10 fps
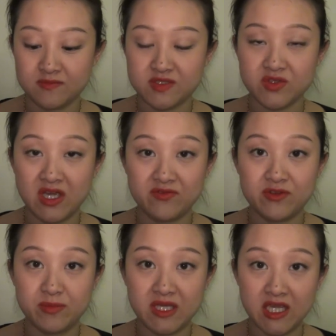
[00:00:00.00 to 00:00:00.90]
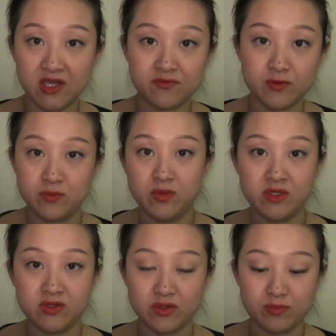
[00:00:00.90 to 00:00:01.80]
so you have to be careful
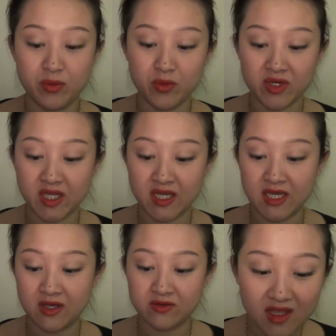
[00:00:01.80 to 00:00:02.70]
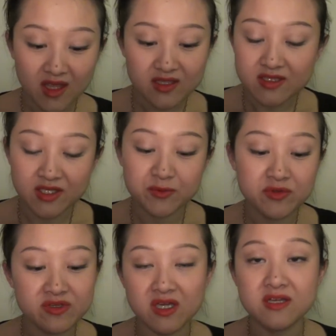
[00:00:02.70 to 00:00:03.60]
when you're pouring it out. Then
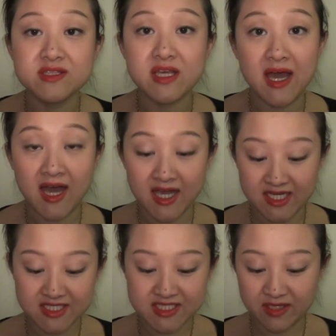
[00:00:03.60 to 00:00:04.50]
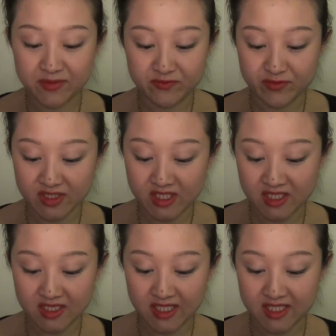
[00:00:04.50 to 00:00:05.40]
going on to eyes, I've been really
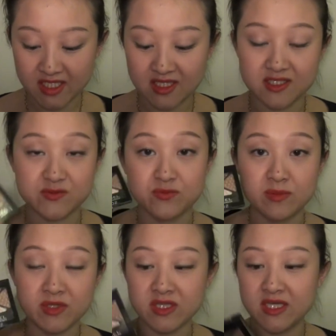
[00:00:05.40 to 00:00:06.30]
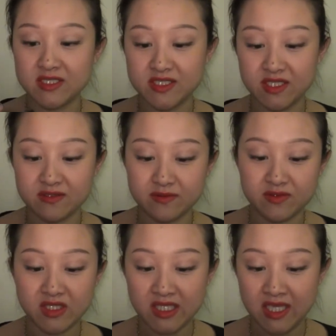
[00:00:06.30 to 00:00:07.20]
liking this Rimmel London
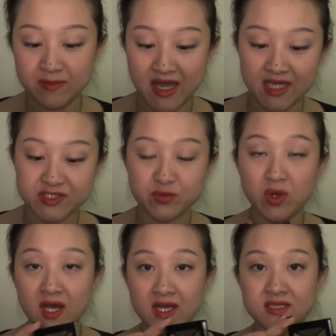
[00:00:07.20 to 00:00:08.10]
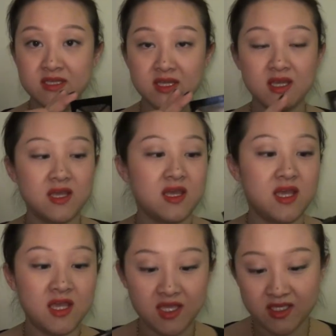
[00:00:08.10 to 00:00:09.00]
Glam Eyes Quad
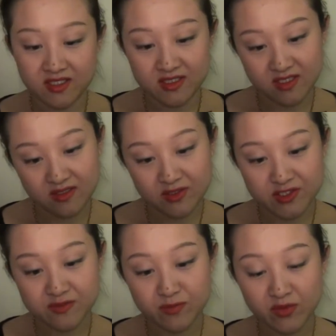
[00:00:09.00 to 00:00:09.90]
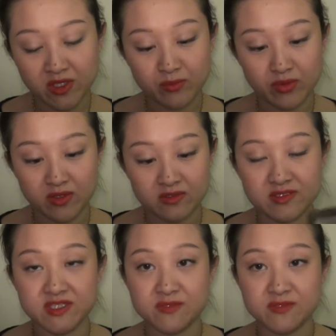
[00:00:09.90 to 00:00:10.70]
in smoky brown